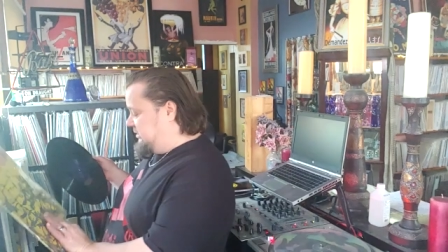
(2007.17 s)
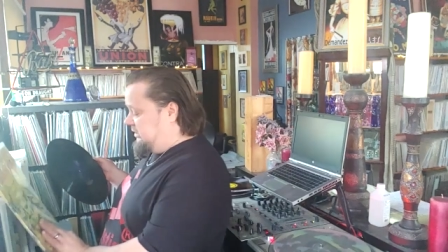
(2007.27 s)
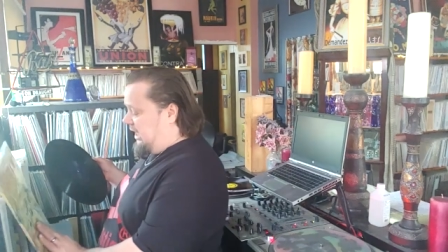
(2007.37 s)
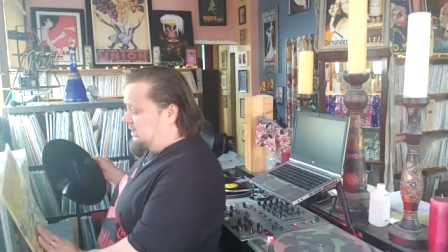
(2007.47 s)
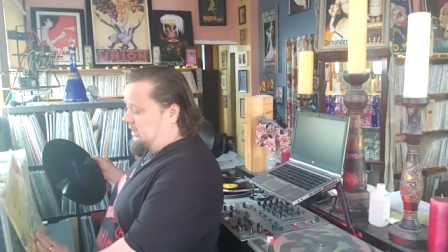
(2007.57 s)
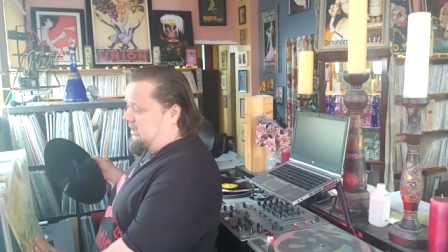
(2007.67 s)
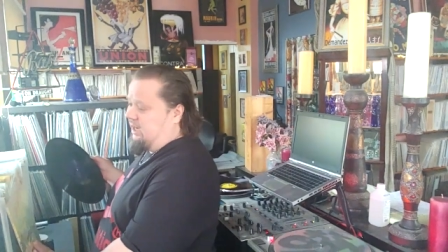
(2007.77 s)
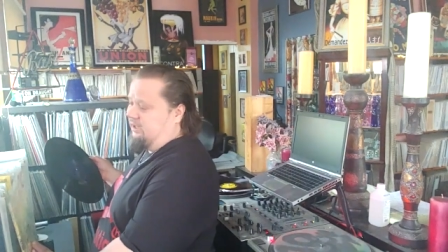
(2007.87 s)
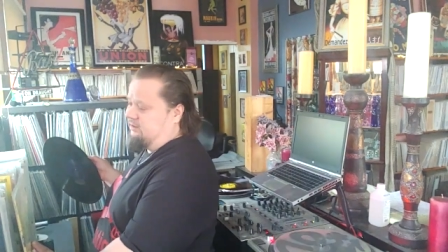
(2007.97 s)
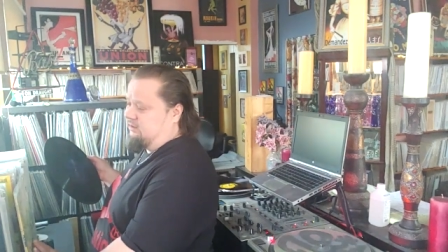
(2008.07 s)
Not the
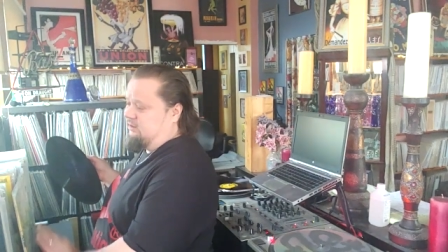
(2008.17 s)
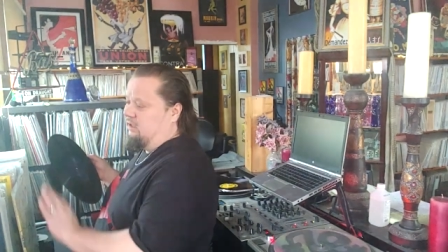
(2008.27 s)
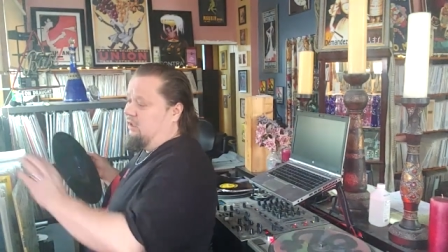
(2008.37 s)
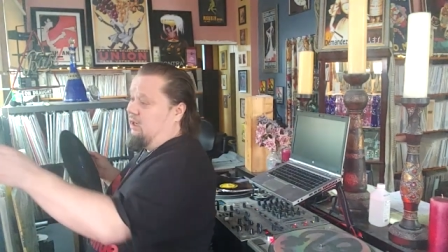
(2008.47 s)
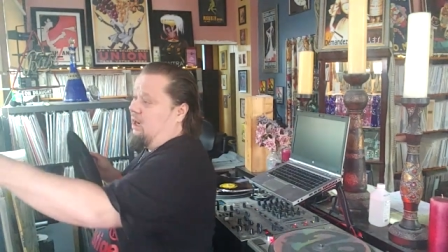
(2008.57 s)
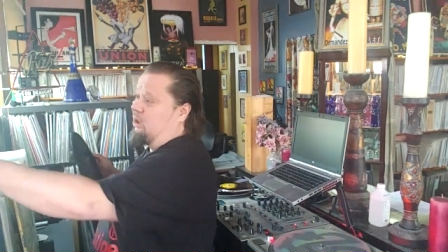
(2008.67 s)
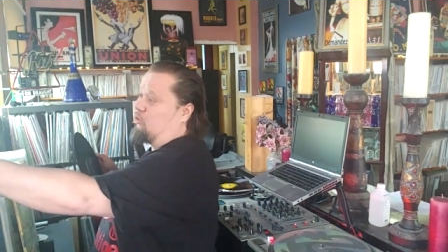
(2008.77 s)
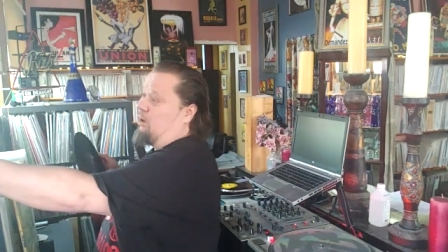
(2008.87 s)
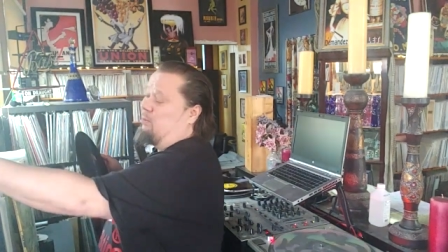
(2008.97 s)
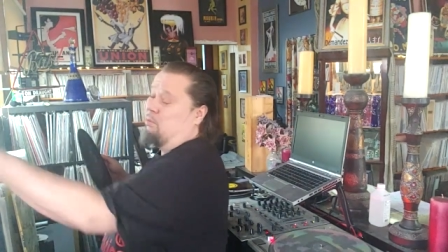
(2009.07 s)
case. A
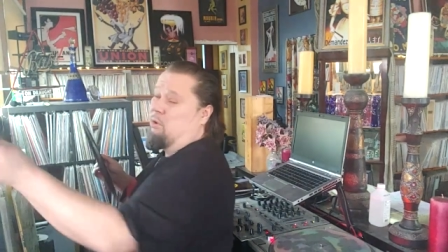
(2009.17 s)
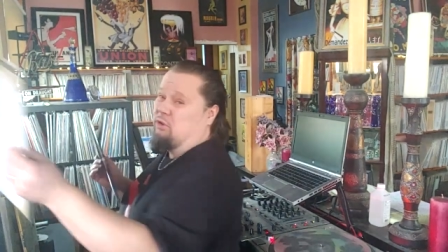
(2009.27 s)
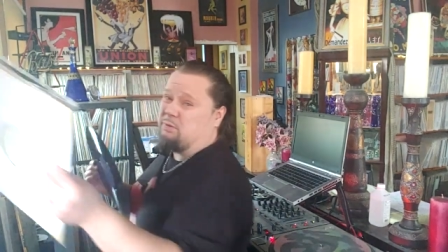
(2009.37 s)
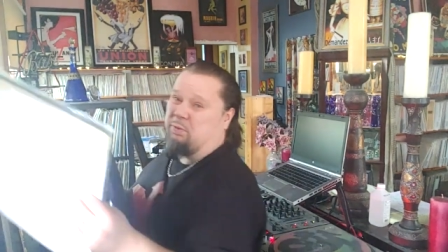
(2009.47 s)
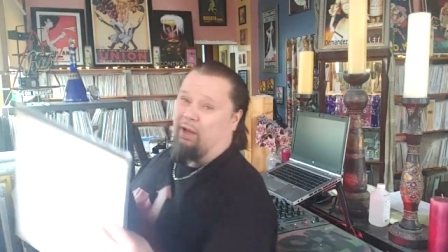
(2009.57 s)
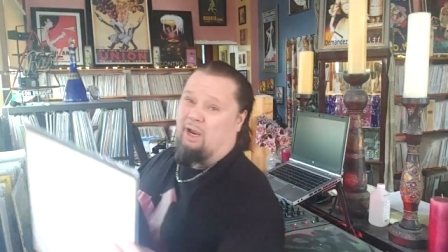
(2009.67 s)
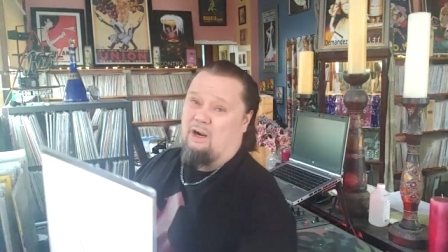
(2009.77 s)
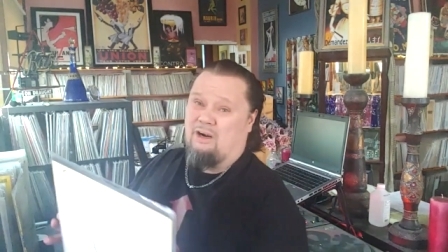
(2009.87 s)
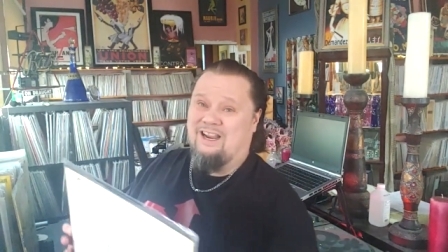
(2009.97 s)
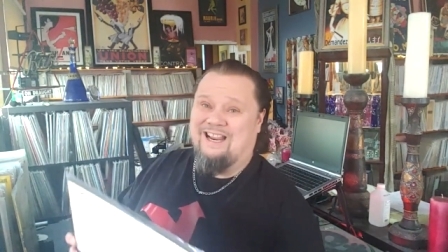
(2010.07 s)
great blues
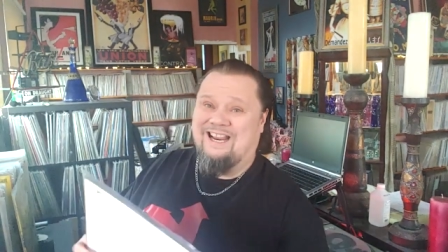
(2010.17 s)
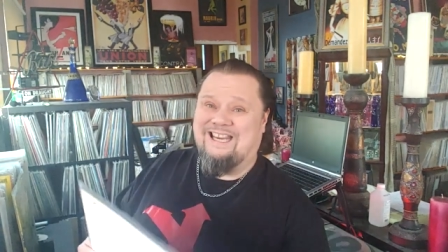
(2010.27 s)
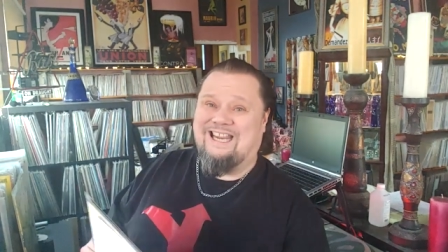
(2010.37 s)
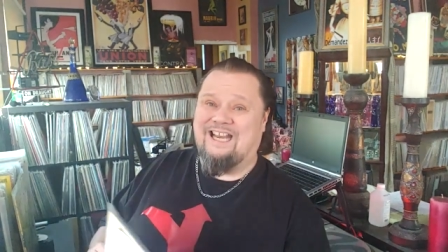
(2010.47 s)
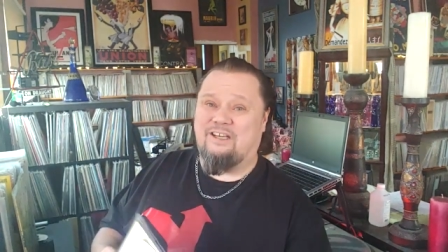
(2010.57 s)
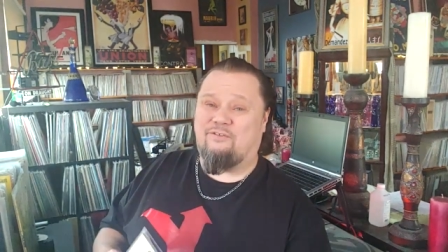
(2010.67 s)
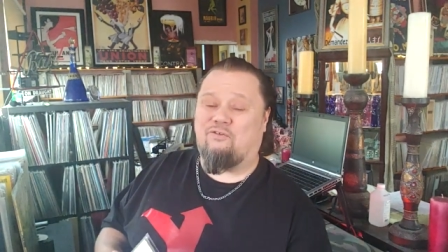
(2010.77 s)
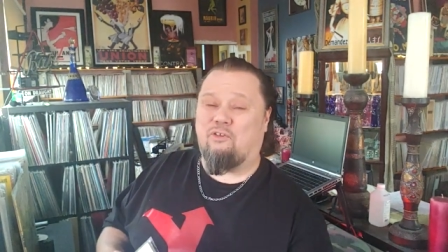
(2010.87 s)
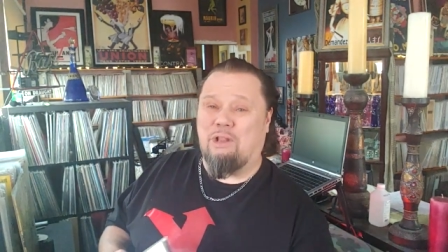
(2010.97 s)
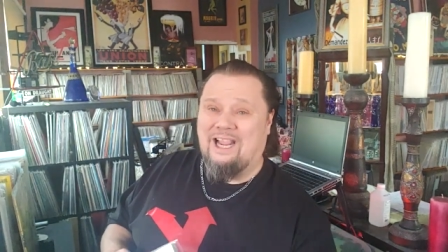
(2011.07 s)
player can
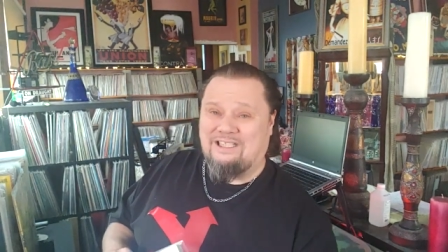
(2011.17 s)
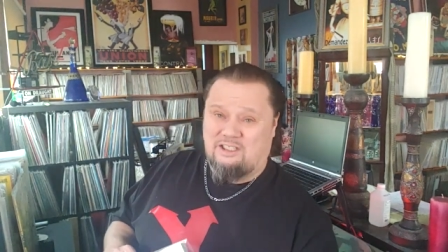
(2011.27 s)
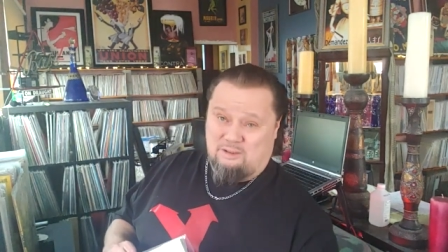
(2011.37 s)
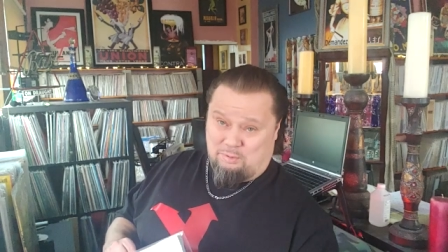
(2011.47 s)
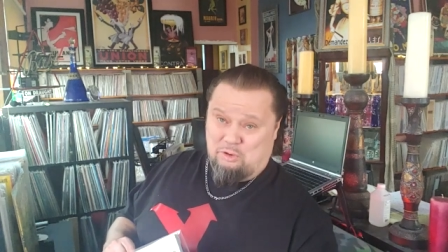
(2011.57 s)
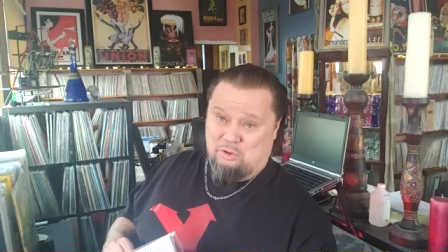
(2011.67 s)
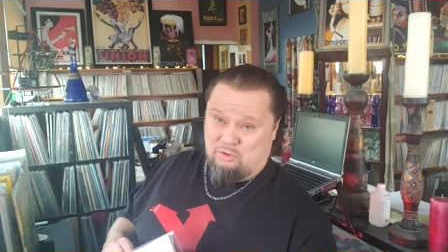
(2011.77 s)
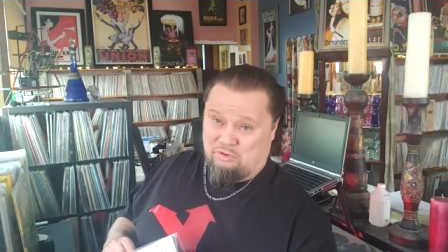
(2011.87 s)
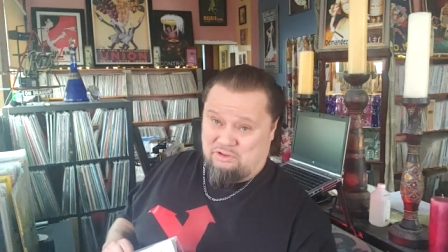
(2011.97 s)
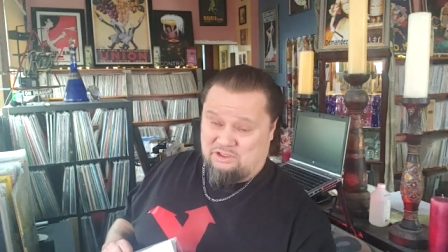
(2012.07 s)
inflect the
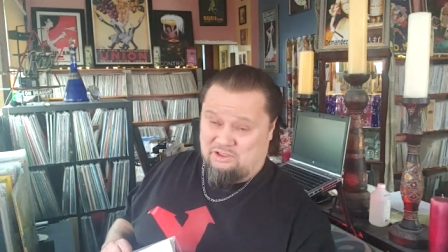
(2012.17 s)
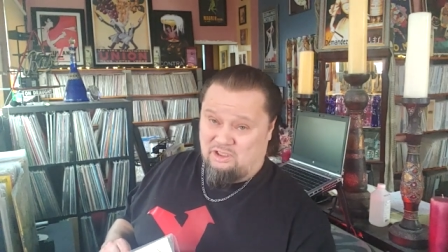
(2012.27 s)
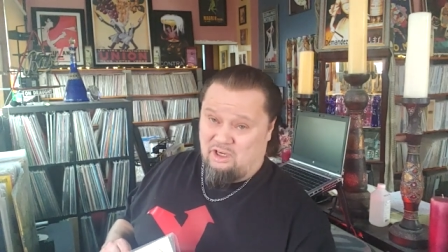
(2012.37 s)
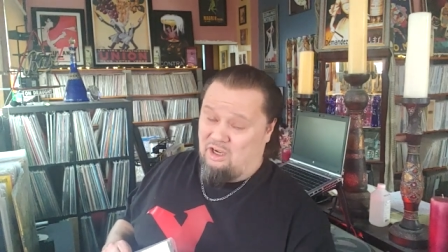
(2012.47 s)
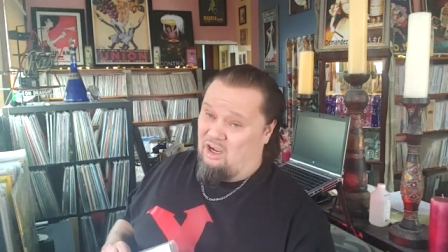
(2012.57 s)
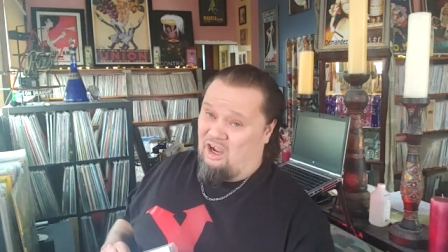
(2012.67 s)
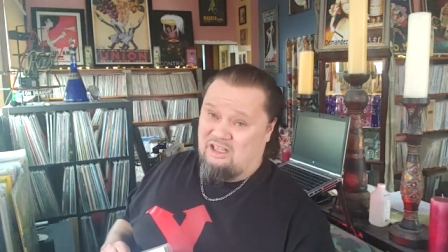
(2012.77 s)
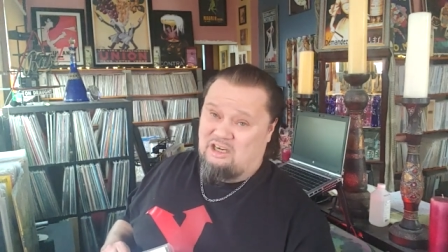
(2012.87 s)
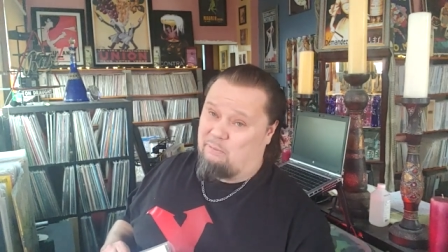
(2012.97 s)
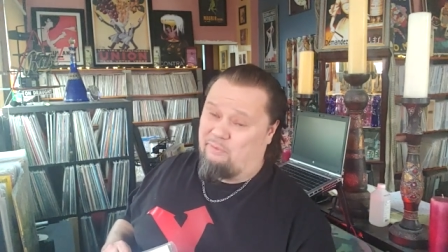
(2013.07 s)
blues on
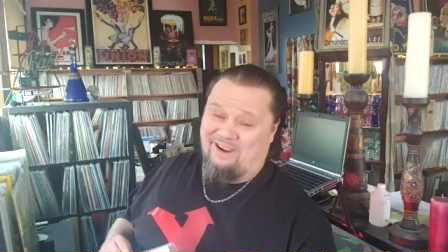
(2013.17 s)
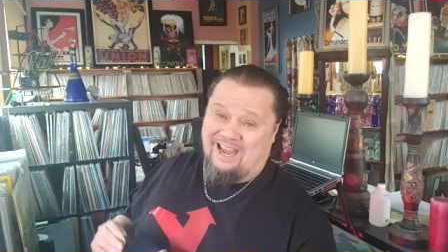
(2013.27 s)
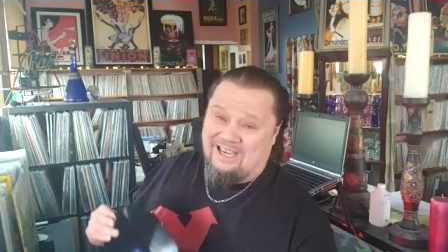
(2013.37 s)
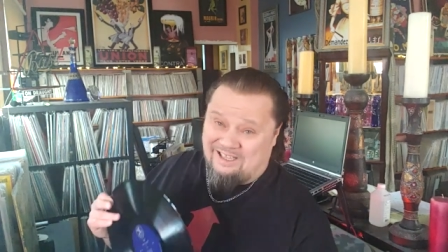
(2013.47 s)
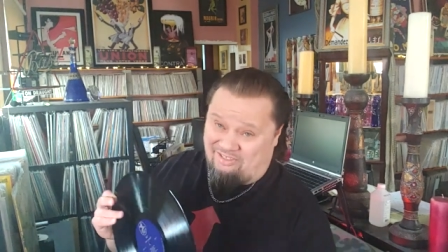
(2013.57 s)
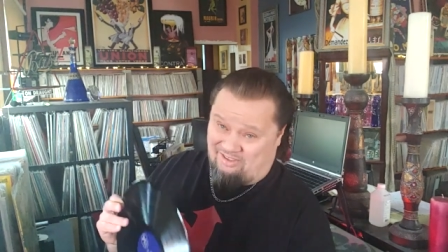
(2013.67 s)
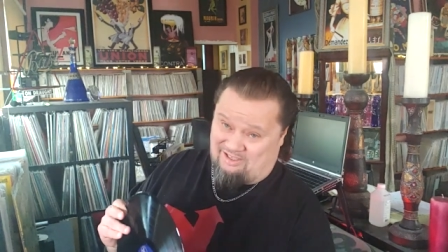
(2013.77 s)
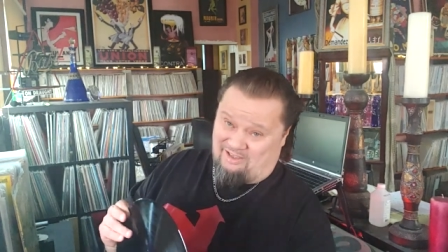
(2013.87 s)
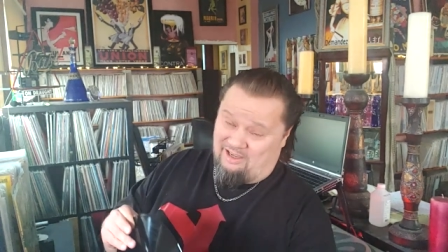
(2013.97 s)
top of anything.